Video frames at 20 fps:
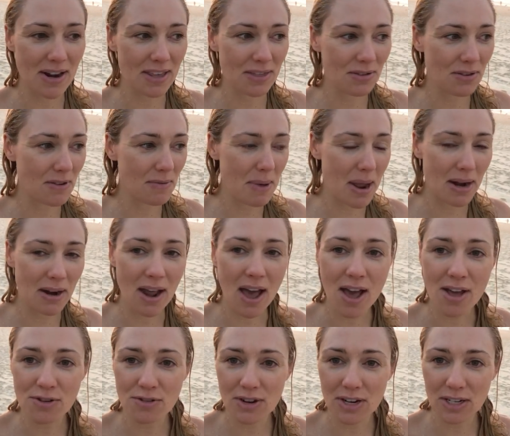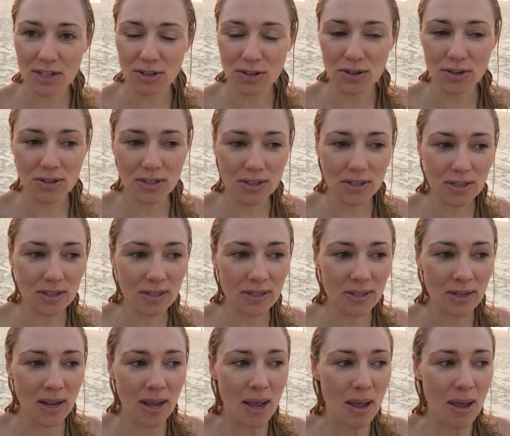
I thought about a hundred excuses,